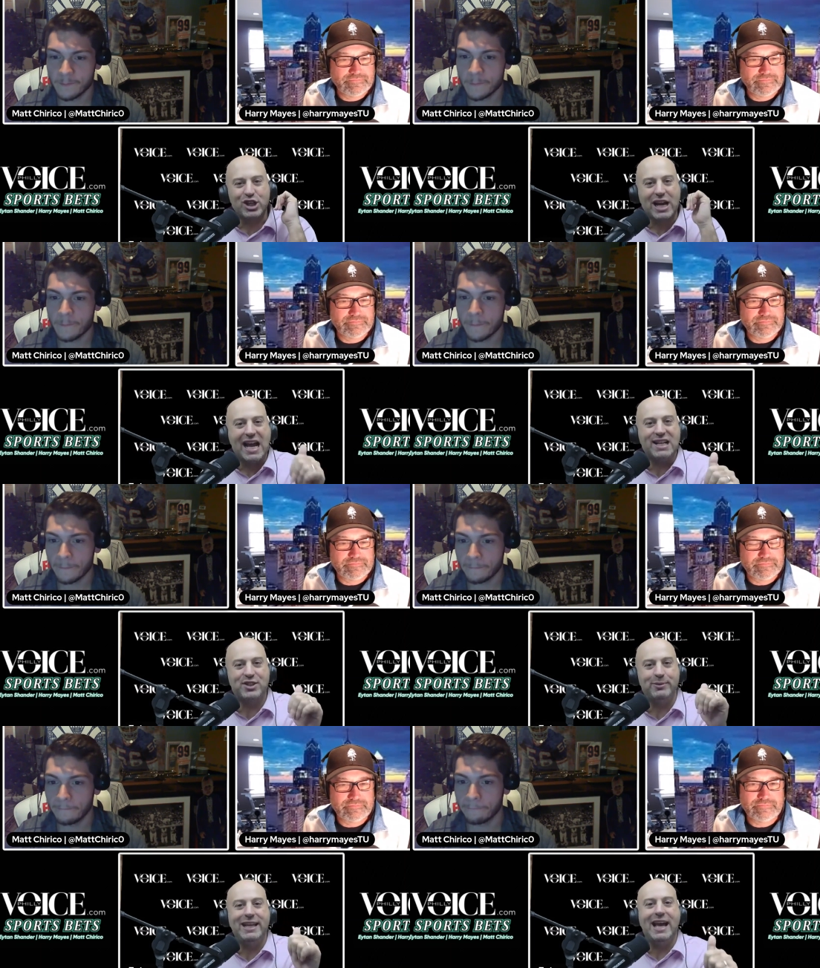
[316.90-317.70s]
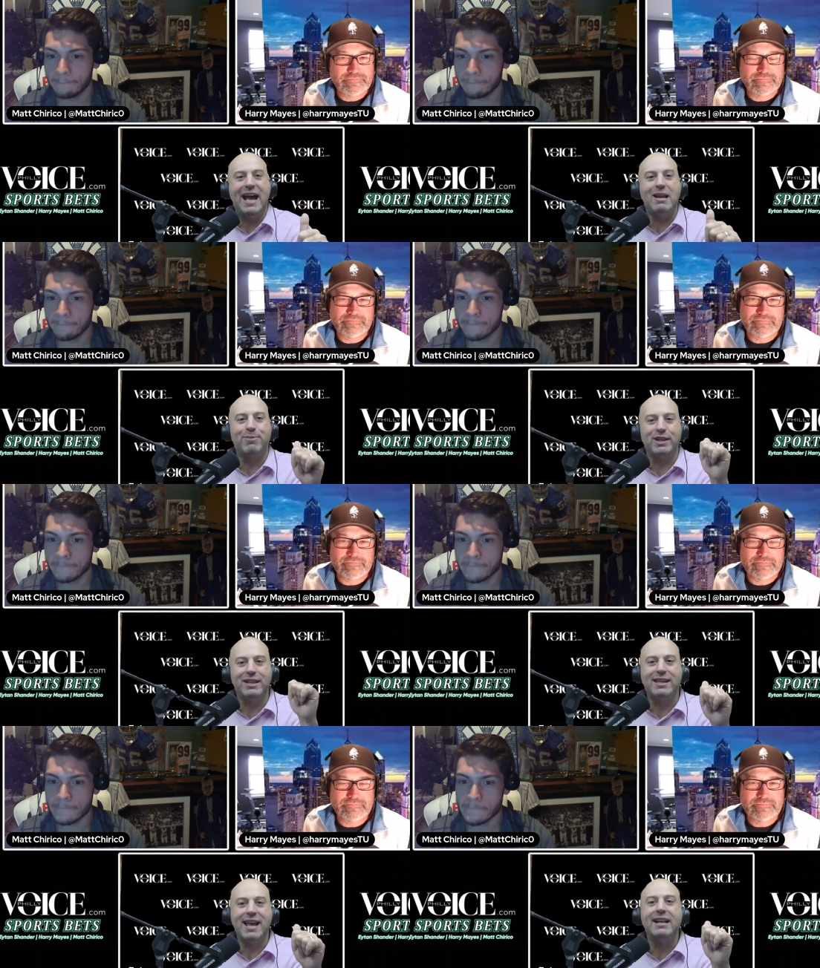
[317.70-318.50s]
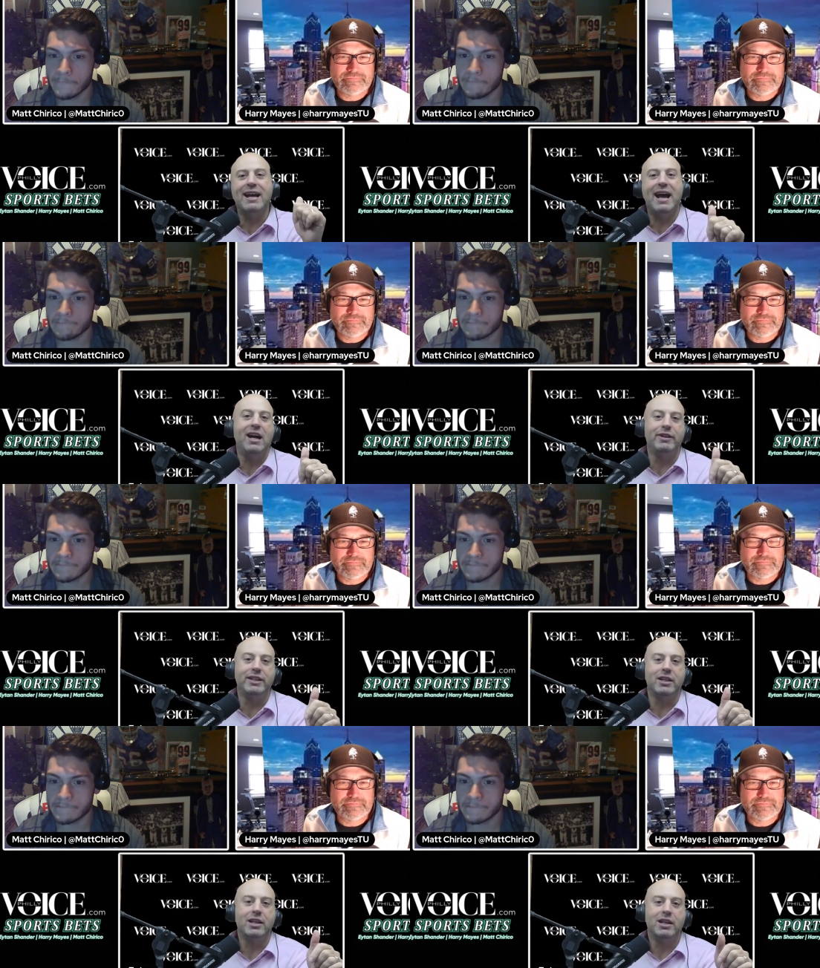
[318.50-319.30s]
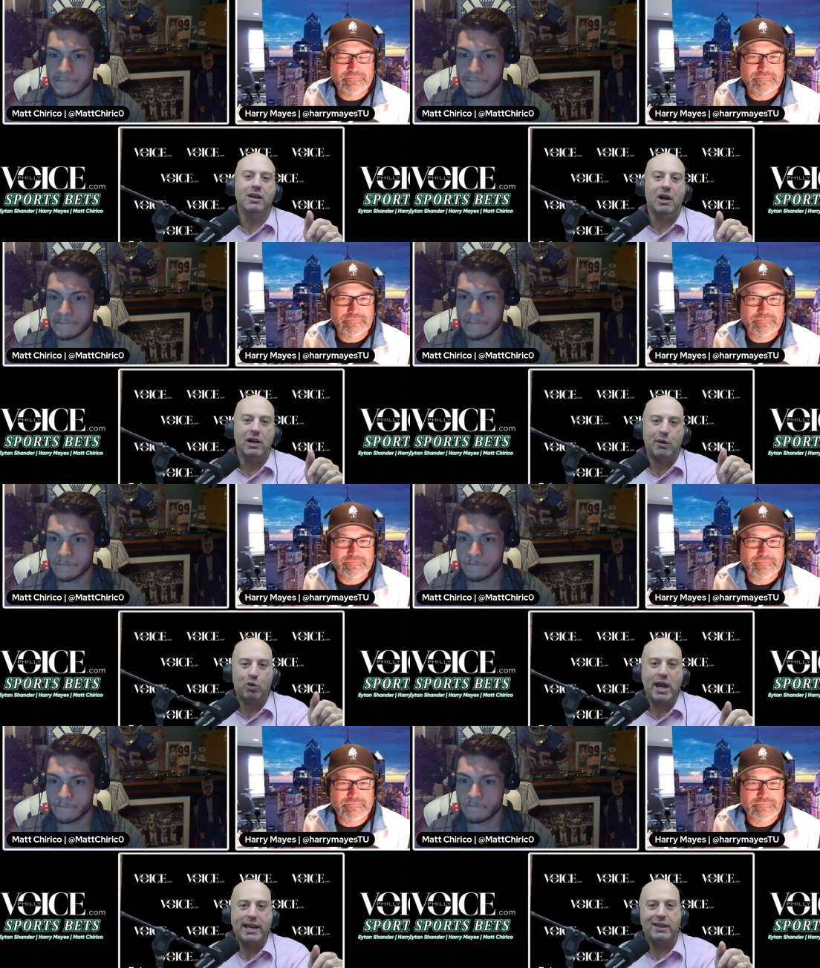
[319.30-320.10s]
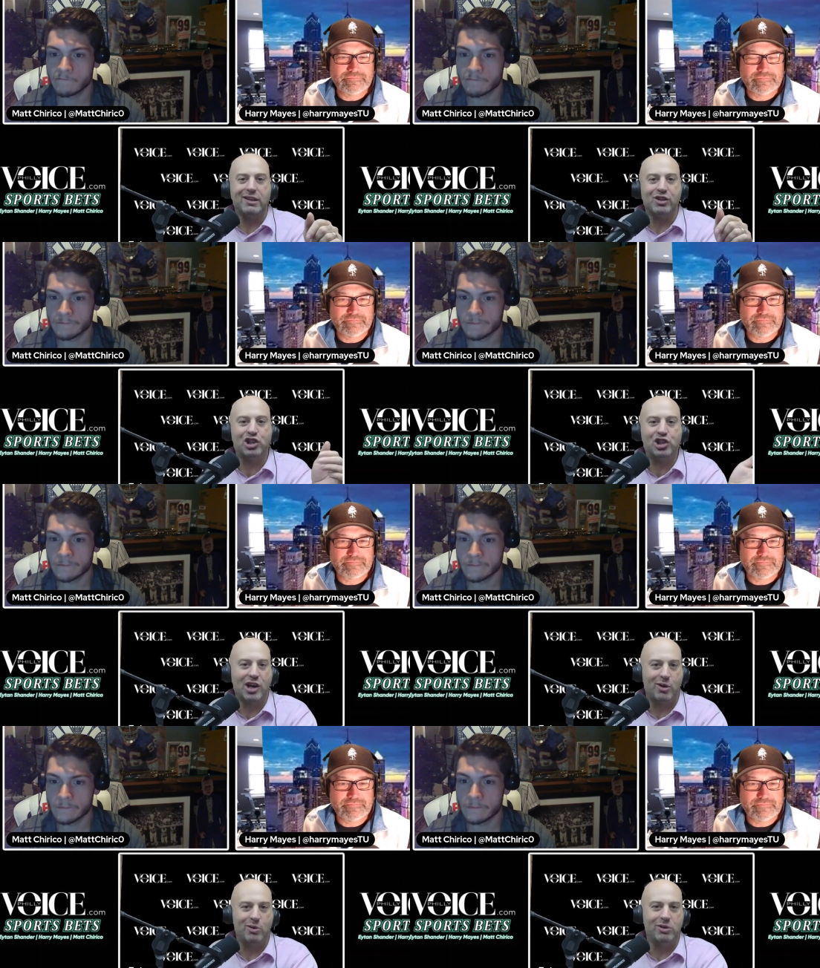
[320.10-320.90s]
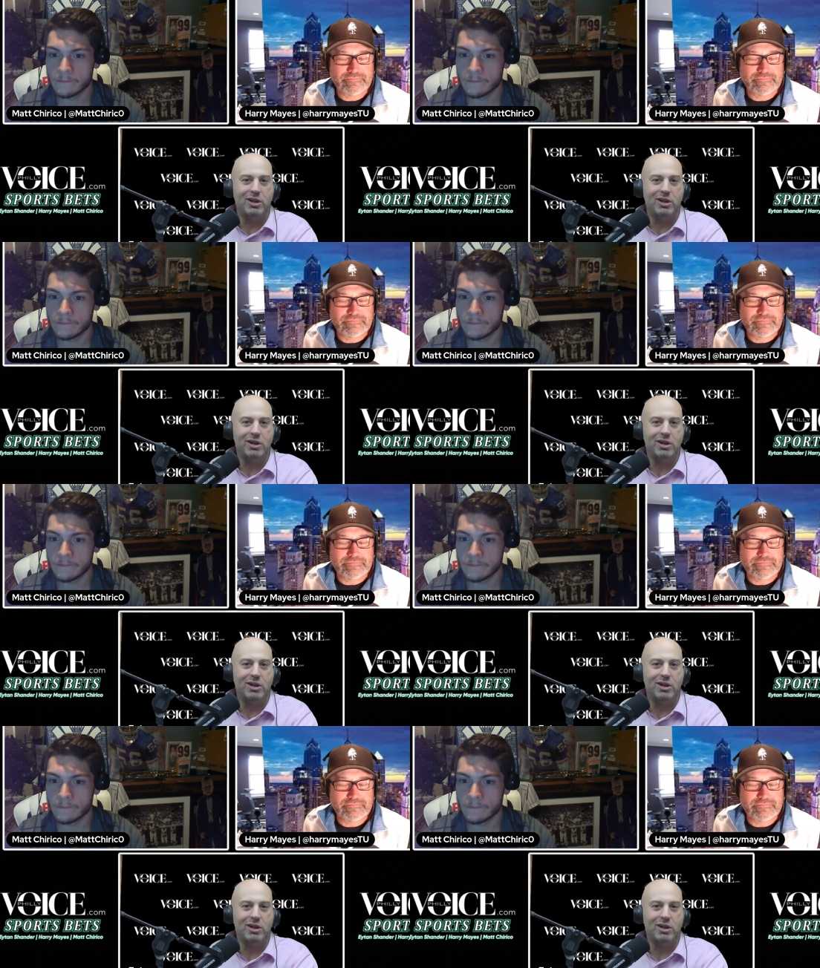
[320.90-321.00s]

Speaker 1: has to be had, but you can't have it on a regular show.